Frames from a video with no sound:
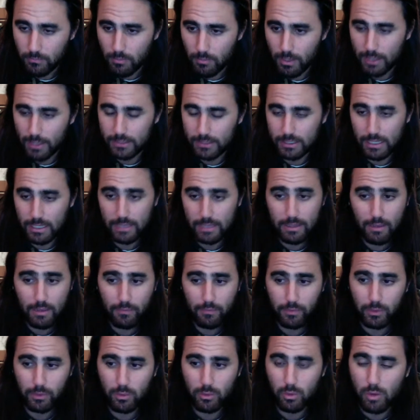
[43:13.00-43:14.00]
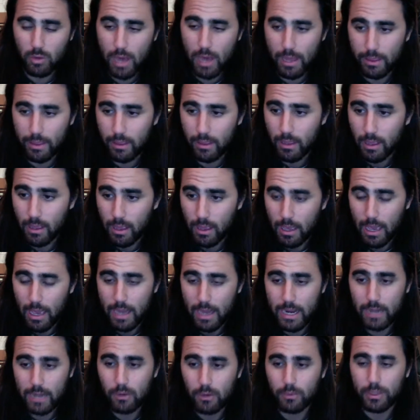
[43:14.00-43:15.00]
It's definitely cool.
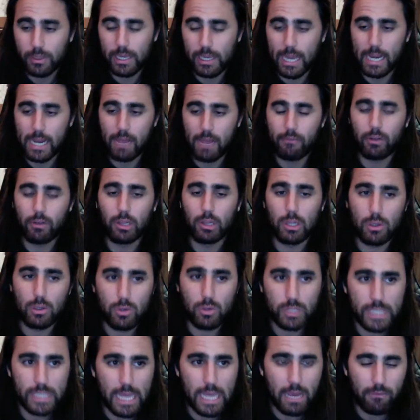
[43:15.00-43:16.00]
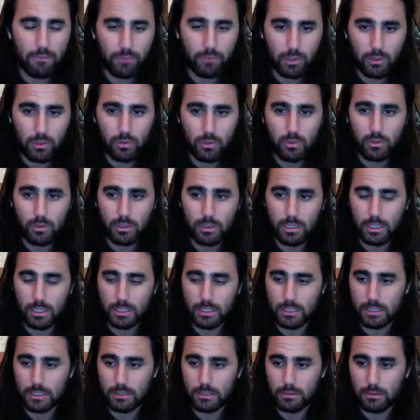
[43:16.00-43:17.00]
I don't think I'd ever lose that view
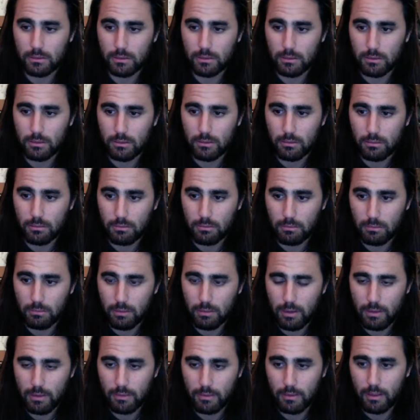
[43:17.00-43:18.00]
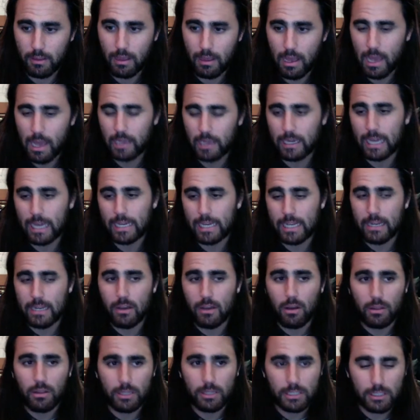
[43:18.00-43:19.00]
because I got into
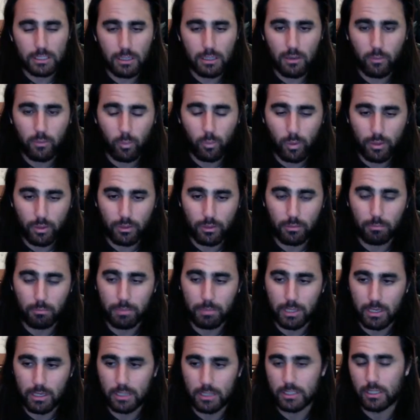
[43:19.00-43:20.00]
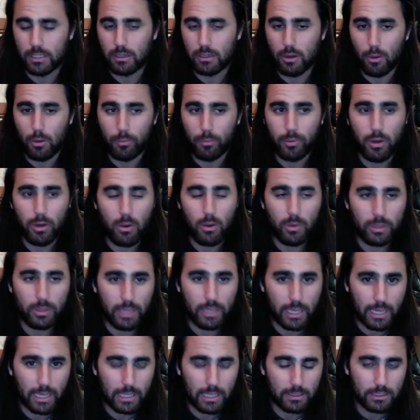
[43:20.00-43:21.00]
all this stuff because of GoPro, and
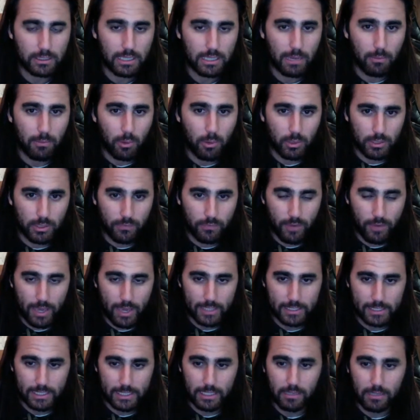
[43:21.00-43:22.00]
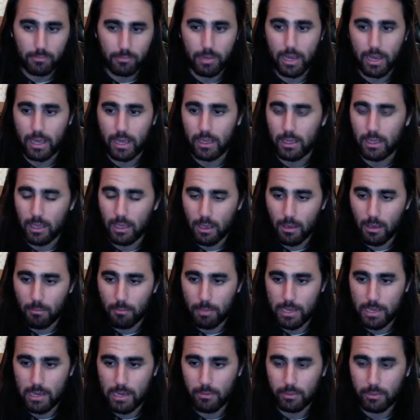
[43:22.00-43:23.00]
like I'm always fascinated by
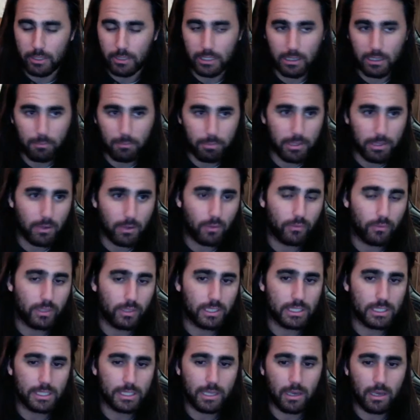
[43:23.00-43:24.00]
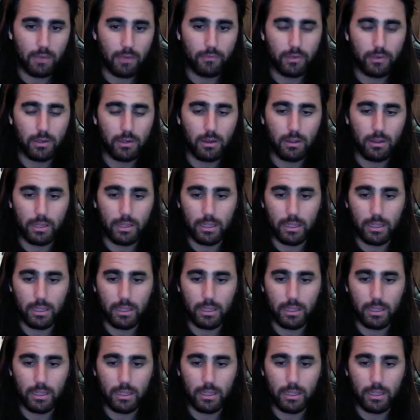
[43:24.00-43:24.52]
being able to get POV stuff and all